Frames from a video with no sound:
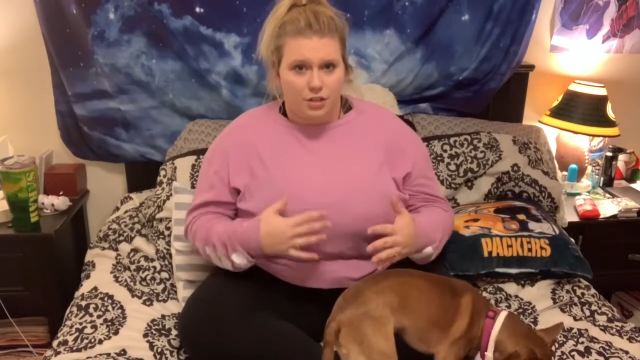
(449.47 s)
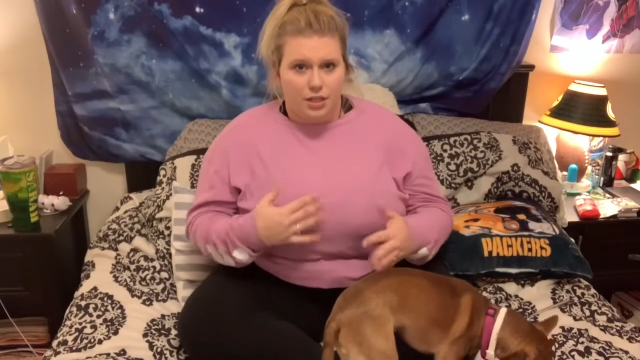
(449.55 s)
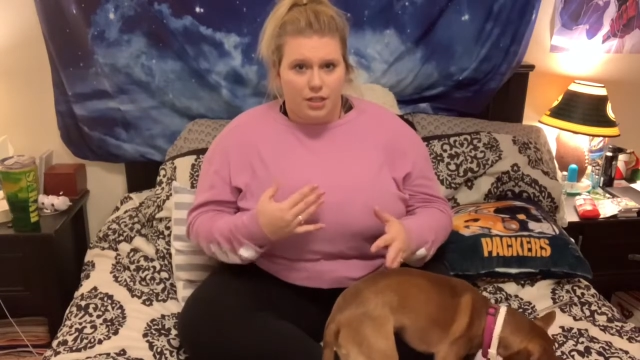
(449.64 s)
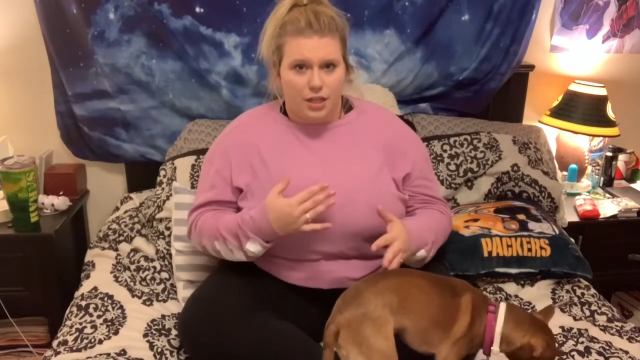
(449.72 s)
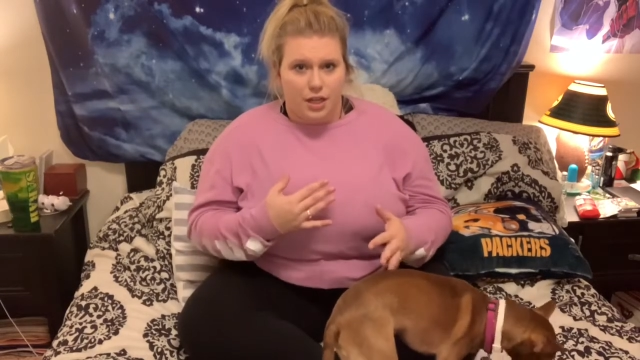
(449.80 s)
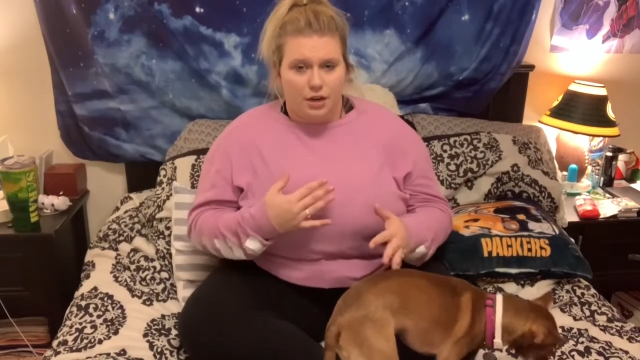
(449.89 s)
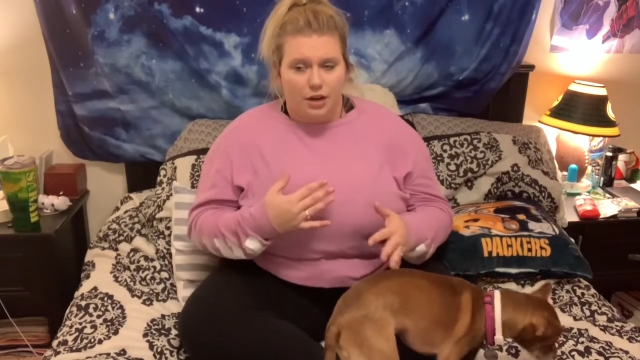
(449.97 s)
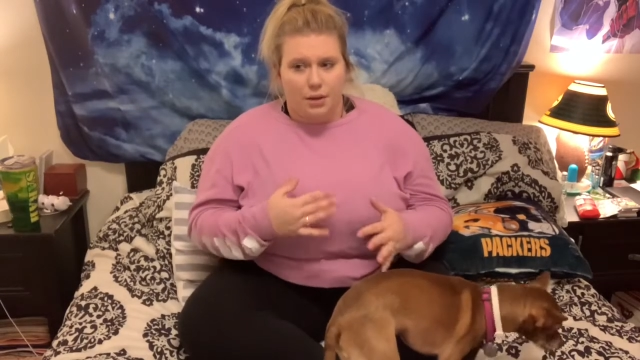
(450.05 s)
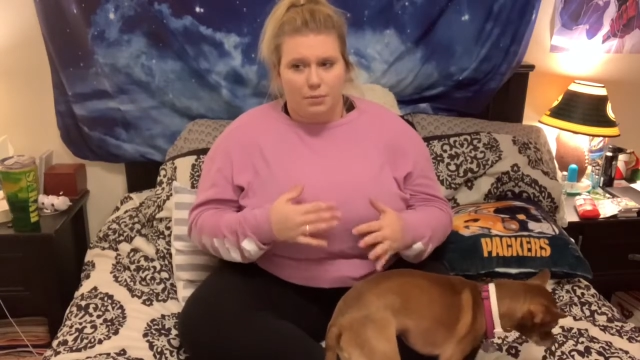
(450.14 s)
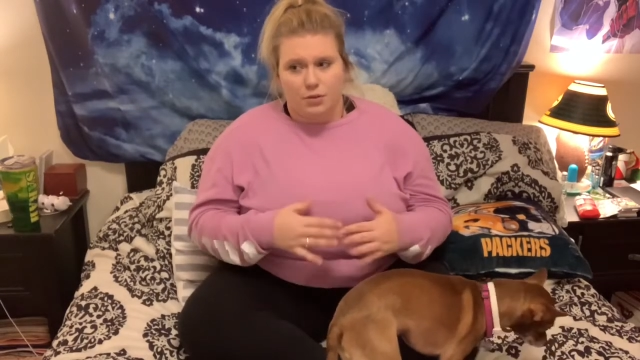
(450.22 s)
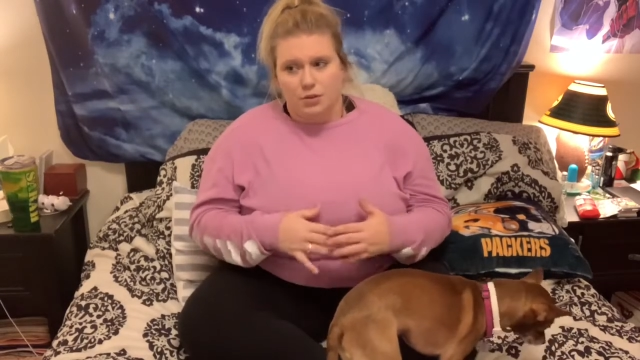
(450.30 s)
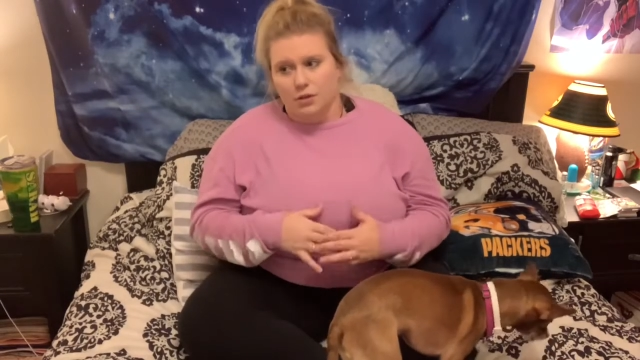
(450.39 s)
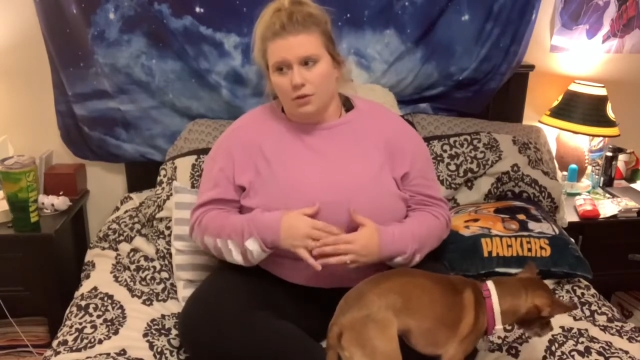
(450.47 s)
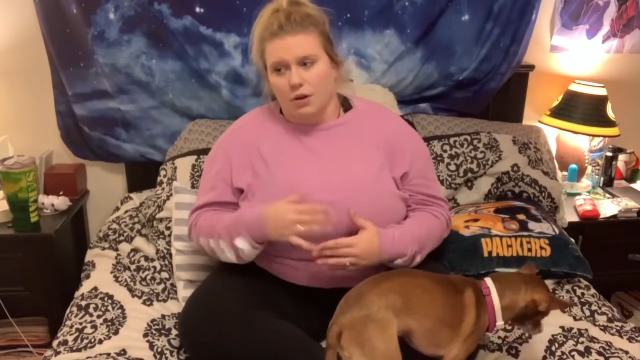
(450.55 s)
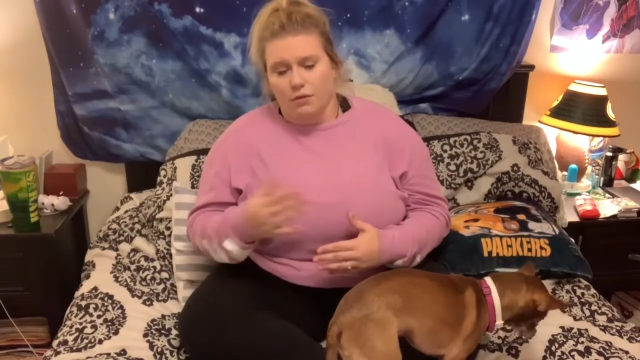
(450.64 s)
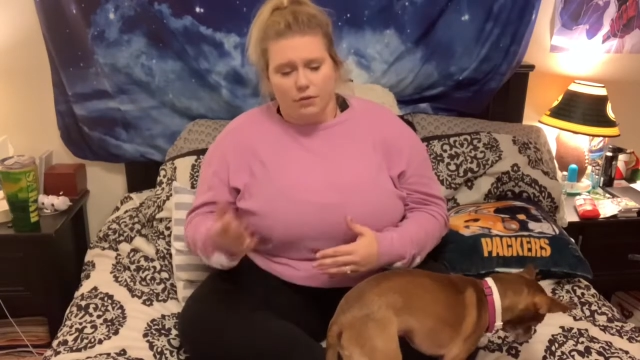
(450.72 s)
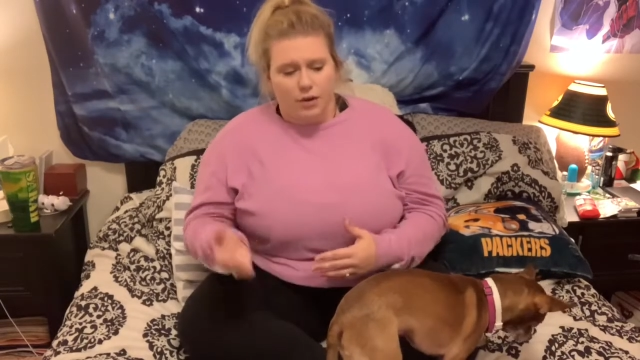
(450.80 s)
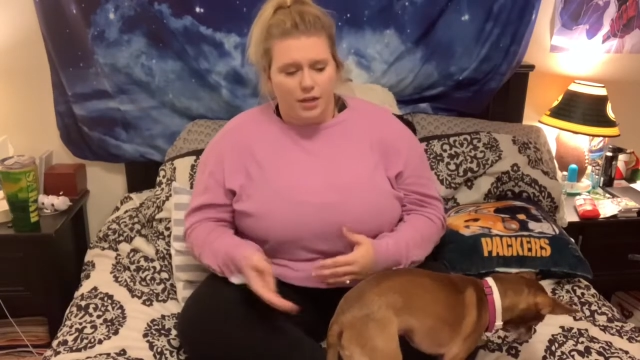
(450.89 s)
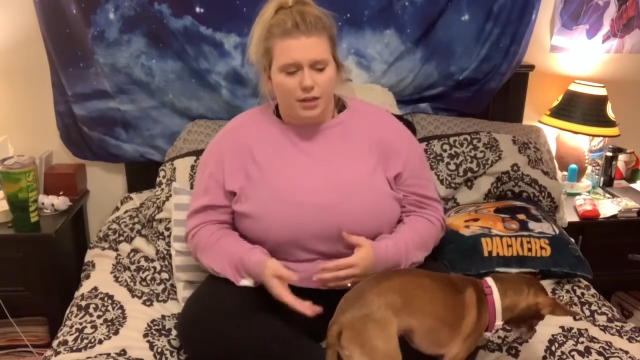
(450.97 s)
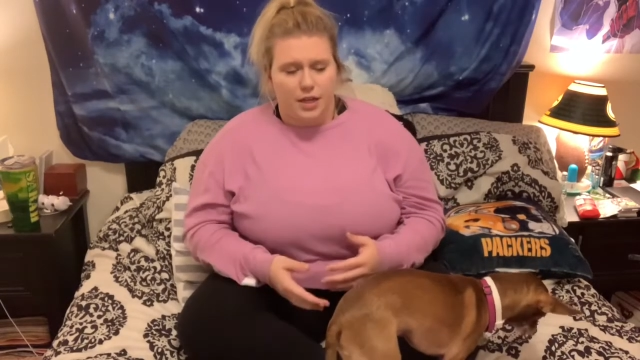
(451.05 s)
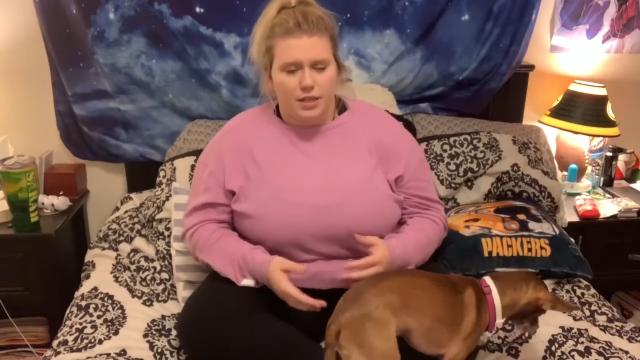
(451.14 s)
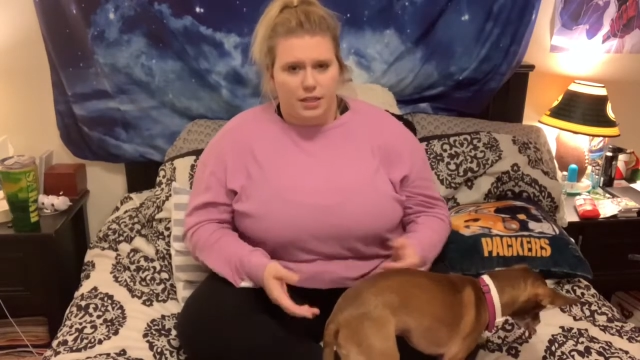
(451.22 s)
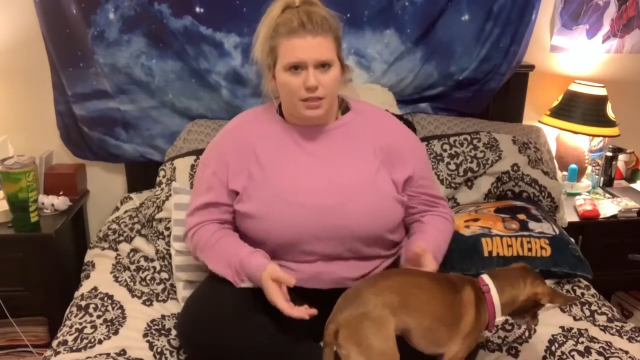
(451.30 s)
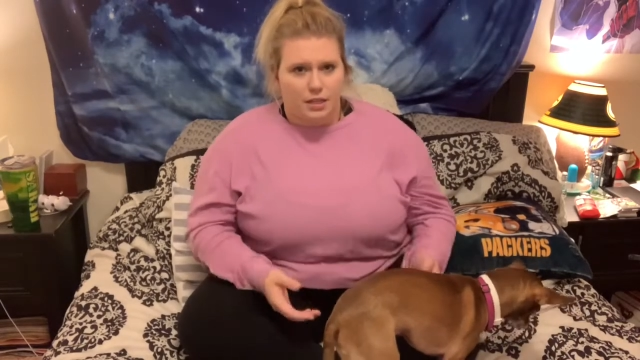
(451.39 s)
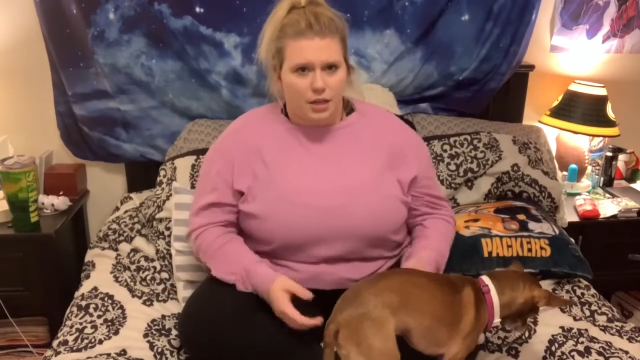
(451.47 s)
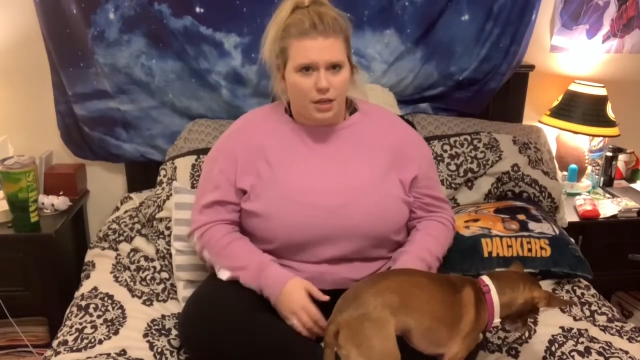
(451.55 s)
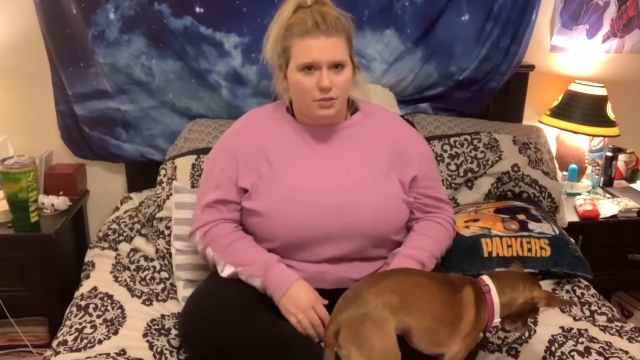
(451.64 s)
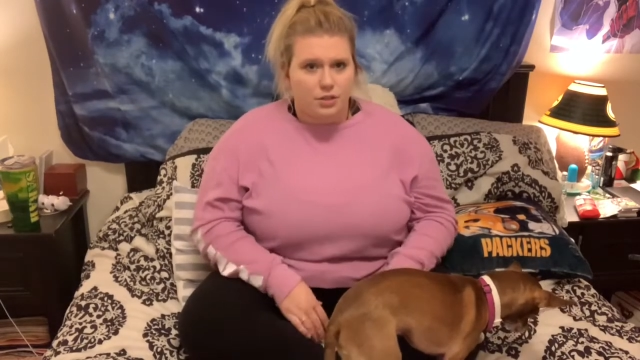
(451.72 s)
and they're able to override things at the cash